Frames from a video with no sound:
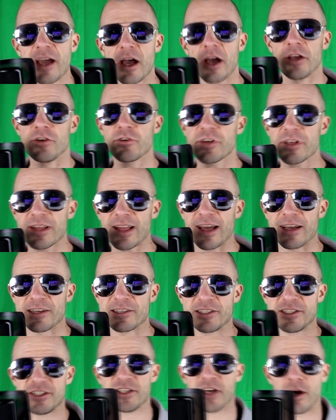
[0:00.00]
you can like
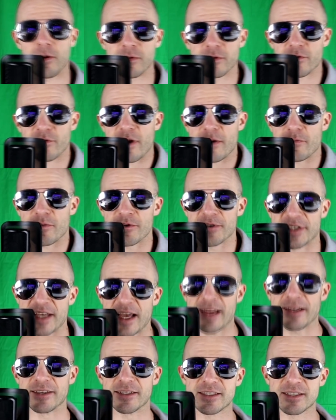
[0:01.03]
double
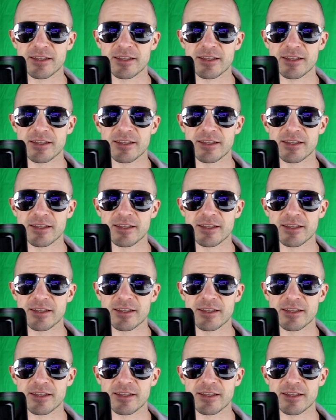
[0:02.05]
represent.